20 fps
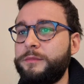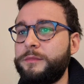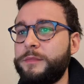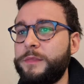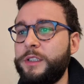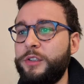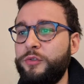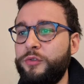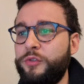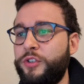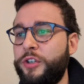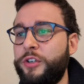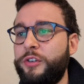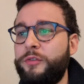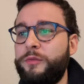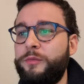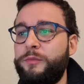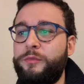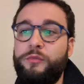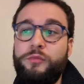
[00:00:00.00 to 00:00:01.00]
a
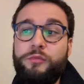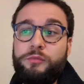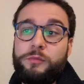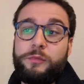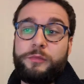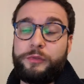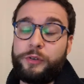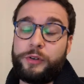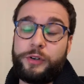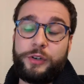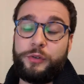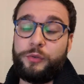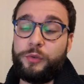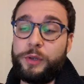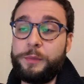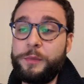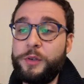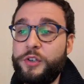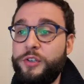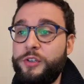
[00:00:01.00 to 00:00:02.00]
new
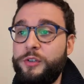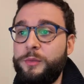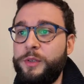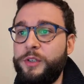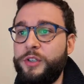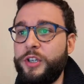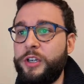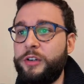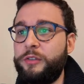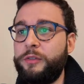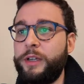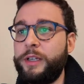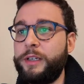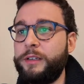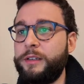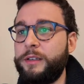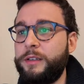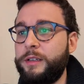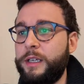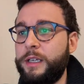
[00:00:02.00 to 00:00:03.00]
image to be
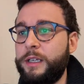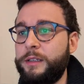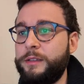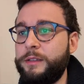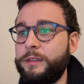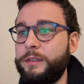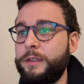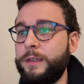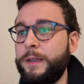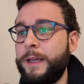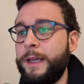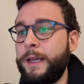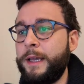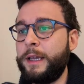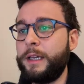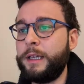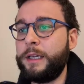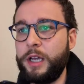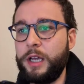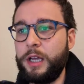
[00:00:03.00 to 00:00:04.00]
generated, and
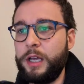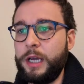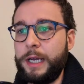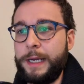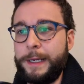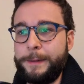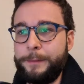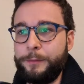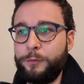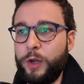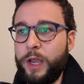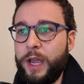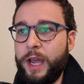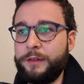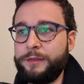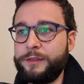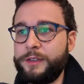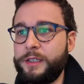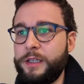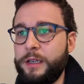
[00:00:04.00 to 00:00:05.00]
we
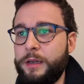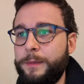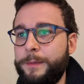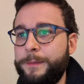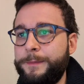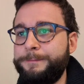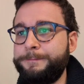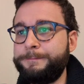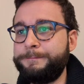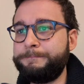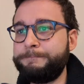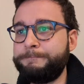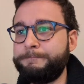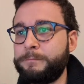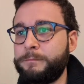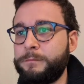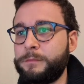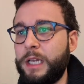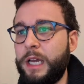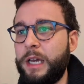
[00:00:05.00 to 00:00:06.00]
have some
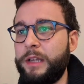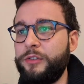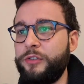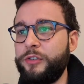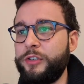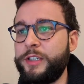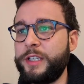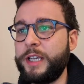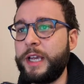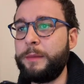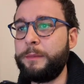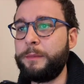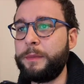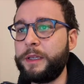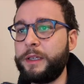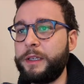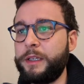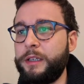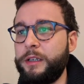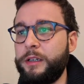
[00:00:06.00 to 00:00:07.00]

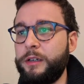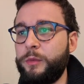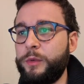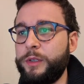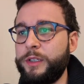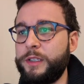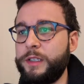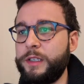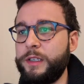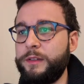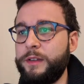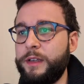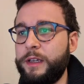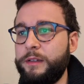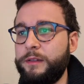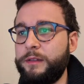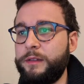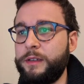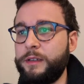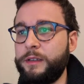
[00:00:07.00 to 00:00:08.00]
undersampling here. We see
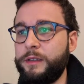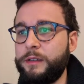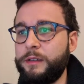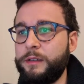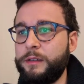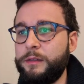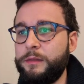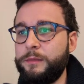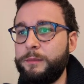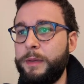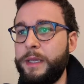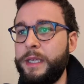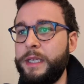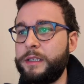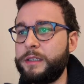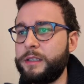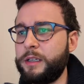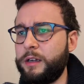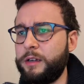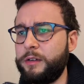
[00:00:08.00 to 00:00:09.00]
that the
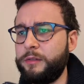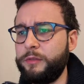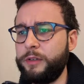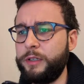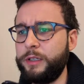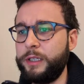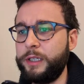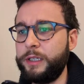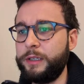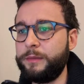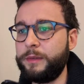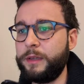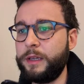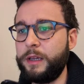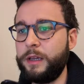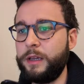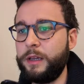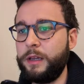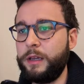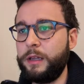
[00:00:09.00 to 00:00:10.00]
peaks aren't really
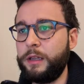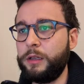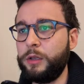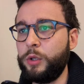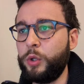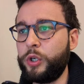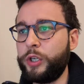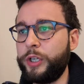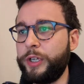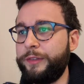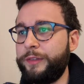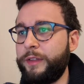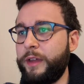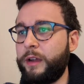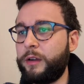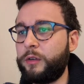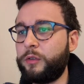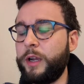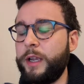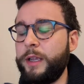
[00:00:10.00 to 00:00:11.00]
looking
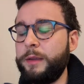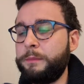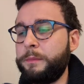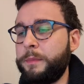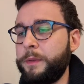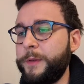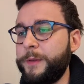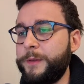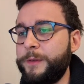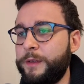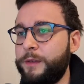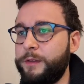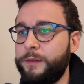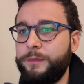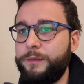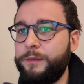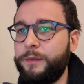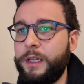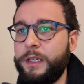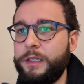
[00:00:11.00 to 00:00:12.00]
that great, but
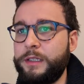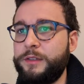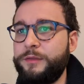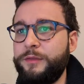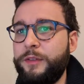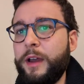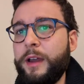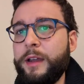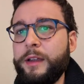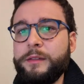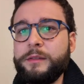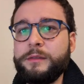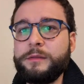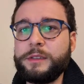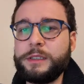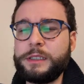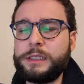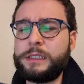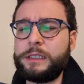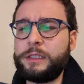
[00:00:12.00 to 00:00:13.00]
that's fine.
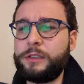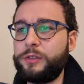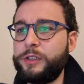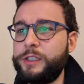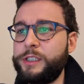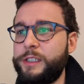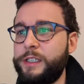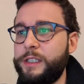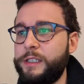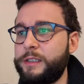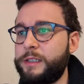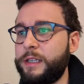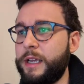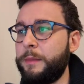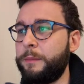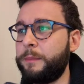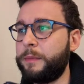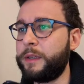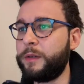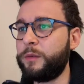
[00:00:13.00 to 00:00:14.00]
Increasing
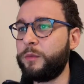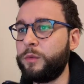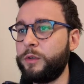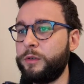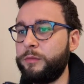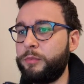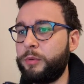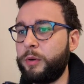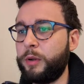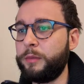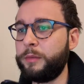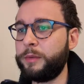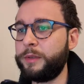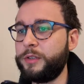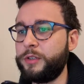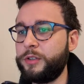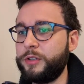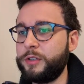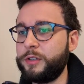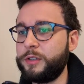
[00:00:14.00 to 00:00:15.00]
sampling would probably
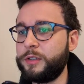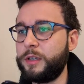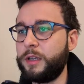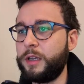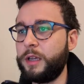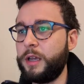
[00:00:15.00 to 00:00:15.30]
just